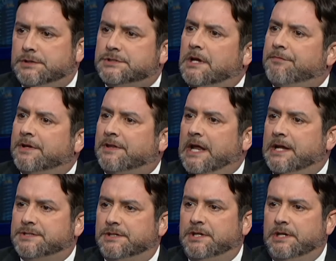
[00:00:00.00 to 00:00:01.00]
and stuff like that
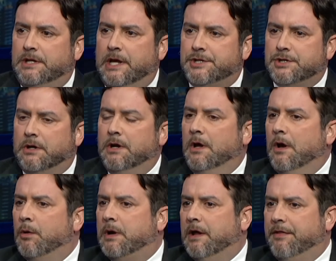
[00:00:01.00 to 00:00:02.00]
as a teenager.
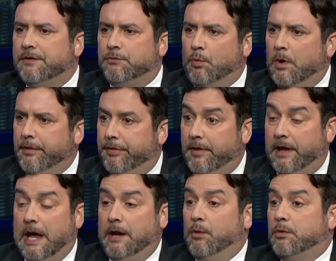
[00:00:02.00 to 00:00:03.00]
Okay, that's one
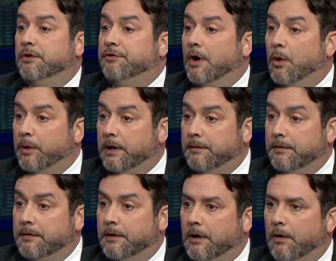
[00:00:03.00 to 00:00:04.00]
thing. I don't condone it.
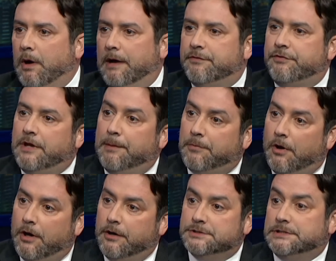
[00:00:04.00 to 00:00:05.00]
You know, I have
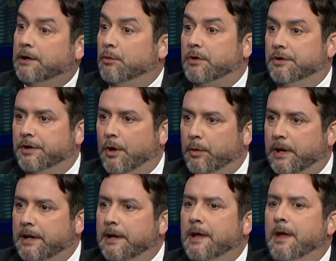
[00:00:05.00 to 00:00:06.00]
stepdaughters. I don't condone
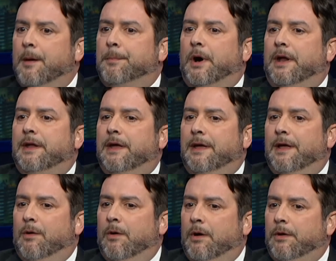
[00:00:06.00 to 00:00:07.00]
it. But
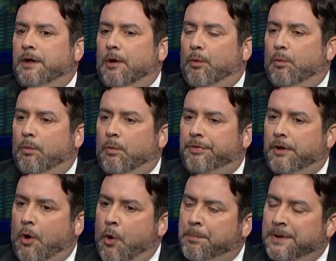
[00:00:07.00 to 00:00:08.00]
you know,
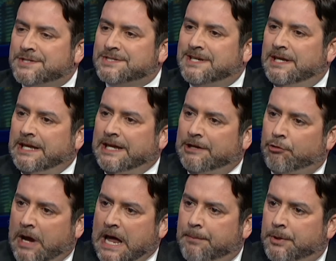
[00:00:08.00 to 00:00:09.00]
the opiates
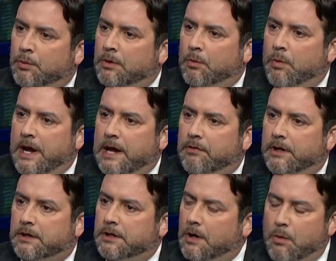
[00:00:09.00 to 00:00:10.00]
grab you in a way
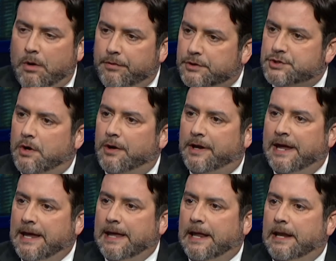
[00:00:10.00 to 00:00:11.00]
like no other drug
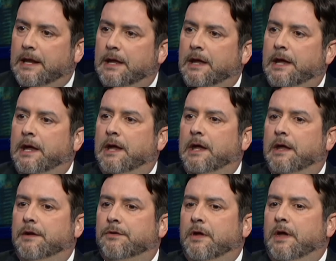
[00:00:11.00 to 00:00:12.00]
can,
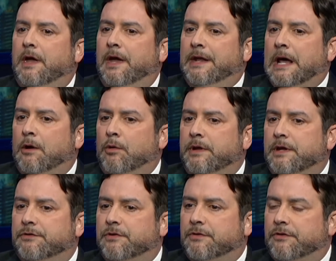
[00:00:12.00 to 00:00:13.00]
and not only
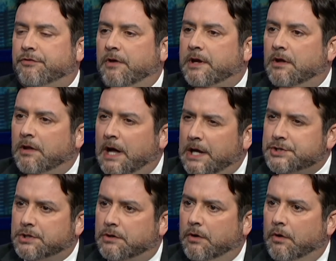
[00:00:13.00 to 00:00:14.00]
is it the
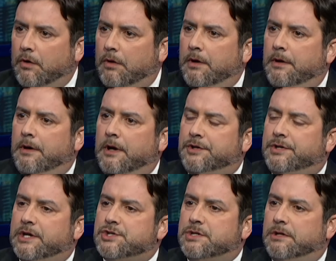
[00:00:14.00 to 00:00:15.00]
psychological
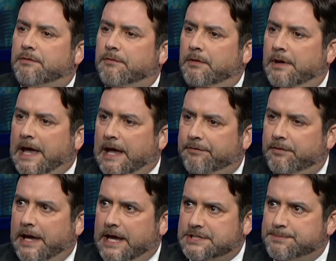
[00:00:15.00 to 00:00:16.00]
addiction as
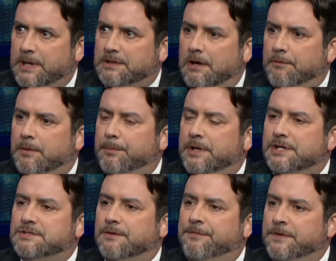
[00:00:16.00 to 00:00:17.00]
aspect of it, but
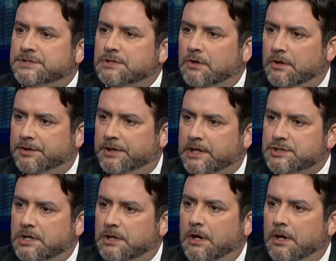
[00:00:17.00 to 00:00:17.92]
it's the physical addiction.